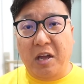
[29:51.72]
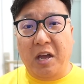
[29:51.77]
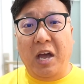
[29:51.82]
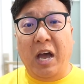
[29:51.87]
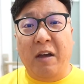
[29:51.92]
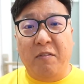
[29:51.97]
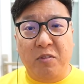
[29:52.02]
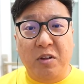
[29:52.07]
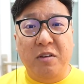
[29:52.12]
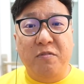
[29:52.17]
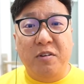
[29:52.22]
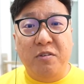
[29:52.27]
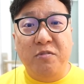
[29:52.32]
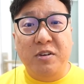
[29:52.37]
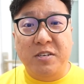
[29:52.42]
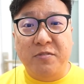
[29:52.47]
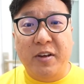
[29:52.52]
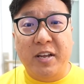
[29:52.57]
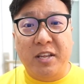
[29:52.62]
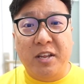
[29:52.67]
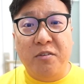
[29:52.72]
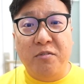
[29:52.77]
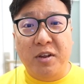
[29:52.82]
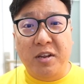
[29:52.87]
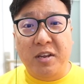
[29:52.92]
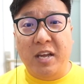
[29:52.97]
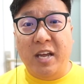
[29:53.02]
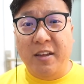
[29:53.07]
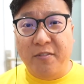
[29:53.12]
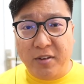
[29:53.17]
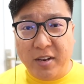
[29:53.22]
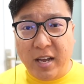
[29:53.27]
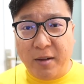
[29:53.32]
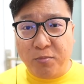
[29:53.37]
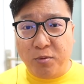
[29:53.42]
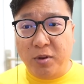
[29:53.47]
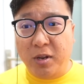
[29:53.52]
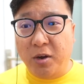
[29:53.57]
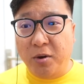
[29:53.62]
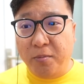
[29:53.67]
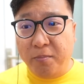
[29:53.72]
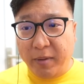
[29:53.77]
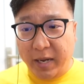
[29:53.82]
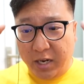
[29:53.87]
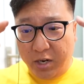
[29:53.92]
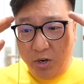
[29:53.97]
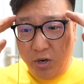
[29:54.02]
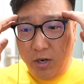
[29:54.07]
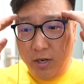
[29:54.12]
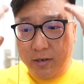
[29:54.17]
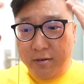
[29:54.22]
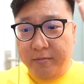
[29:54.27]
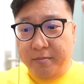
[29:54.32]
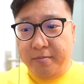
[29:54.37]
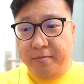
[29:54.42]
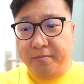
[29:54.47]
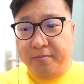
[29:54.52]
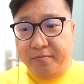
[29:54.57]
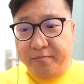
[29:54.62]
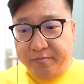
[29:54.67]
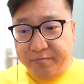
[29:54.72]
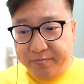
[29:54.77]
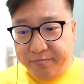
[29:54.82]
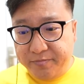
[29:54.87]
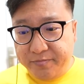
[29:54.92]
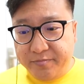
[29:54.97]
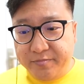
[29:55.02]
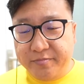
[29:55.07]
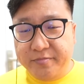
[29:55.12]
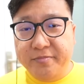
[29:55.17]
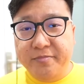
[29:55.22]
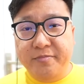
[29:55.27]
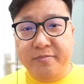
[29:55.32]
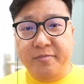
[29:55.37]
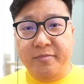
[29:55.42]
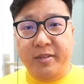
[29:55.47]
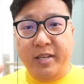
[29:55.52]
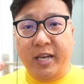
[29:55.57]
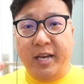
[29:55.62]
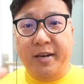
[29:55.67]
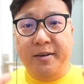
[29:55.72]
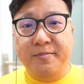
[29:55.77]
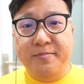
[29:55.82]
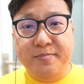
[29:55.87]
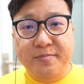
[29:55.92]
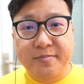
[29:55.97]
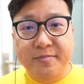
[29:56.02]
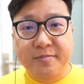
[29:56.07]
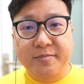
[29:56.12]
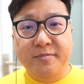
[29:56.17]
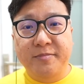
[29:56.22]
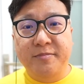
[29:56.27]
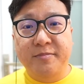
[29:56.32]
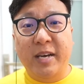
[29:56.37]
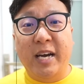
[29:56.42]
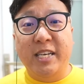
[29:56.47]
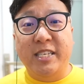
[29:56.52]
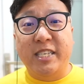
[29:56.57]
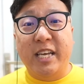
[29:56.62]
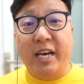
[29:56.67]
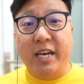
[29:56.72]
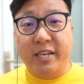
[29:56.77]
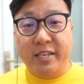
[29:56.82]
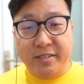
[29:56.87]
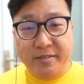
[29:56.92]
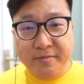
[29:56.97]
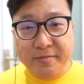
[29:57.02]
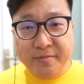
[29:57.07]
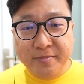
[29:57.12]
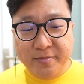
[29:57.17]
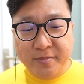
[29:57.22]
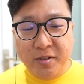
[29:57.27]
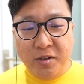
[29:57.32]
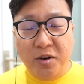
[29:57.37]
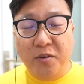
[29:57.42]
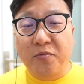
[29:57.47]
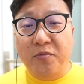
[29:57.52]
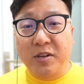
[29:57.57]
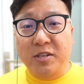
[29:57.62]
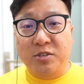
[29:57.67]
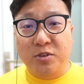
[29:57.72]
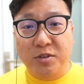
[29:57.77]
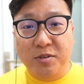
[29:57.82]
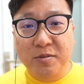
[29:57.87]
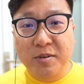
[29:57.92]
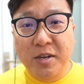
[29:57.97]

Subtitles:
I've not even reached Veteran yet, even up to now. My god. Yeah, I suck. Hopefully soon.